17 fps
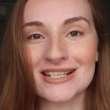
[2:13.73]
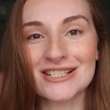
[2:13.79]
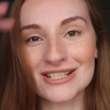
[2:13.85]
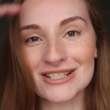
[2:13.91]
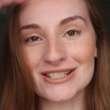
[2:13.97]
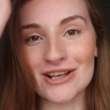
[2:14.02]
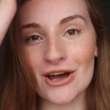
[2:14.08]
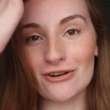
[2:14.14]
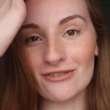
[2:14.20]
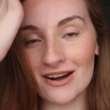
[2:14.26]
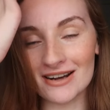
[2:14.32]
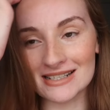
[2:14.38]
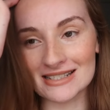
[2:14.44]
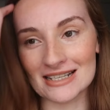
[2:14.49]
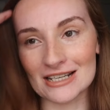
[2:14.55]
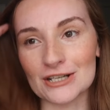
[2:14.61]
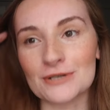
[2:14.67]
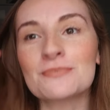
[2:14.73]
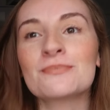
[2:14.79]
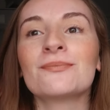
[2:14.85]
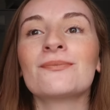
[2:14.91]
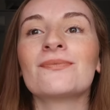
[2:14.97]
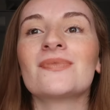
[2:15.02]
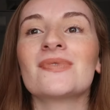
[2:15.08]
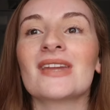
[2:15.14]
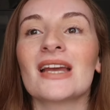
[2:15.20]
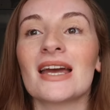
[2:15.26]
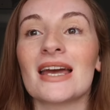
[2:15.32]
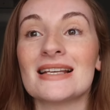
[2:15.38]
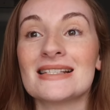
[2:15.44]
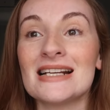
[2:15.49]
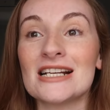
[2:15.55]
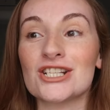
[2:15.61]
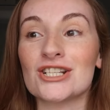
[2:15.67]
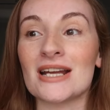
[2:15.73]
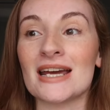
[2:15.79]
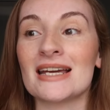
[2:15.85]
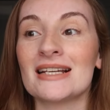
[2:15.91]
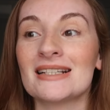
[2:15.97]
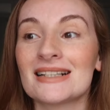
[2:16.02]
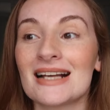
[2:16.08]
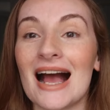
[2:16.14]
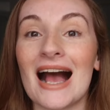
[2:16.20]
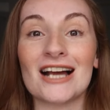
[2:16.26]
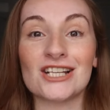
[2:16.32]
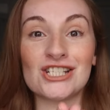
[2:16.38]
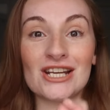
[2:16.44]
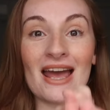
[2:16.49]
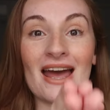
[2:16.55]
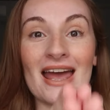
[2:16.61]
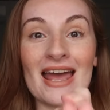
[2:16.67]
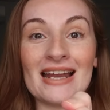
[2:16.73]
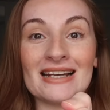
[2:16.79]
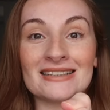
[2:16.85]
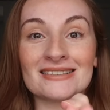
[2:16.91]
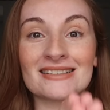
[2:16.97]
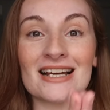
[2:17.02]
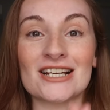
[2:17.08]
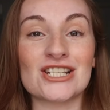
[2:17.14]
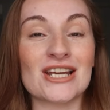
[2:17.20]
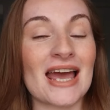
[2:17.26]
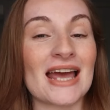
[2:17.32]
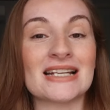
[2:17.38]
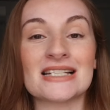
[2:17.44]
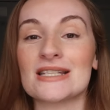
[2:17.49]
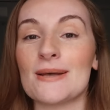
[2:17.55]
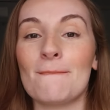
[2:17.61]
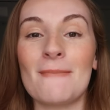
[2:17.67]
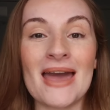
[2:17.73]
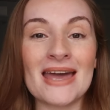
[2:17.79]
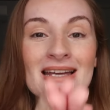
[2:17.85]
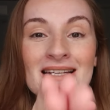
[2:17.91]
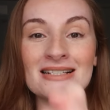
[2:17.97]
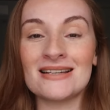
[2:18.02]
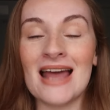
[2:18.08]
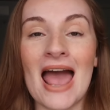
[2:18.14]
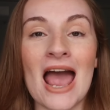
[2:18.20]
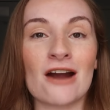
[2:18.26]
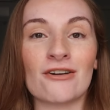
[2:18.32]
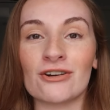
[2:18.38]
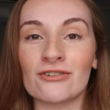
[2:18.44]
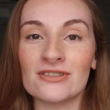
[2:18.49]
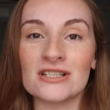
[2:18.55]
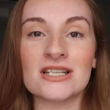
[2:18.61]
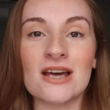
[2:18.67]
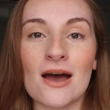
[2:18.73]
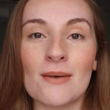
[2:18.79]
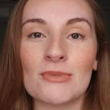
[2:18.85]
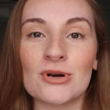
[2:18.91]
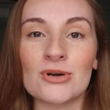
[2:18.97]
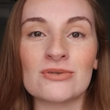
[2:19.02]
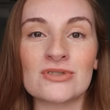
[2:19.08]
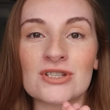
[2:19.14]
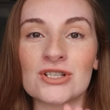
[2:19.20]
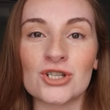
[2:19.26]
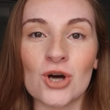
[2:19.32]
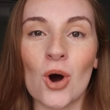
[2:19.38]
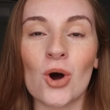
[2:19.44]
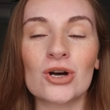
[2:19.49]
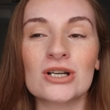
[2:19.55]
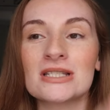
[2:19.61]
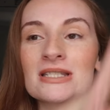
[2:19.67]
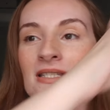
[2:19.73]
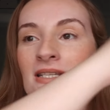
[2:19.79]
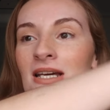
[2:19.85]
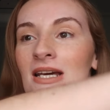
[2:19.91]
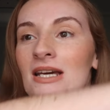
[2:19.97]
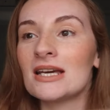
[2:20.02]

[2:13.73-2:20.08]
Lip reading: It's just the Horizon is literally as you get into the main area of the terminals, the docks,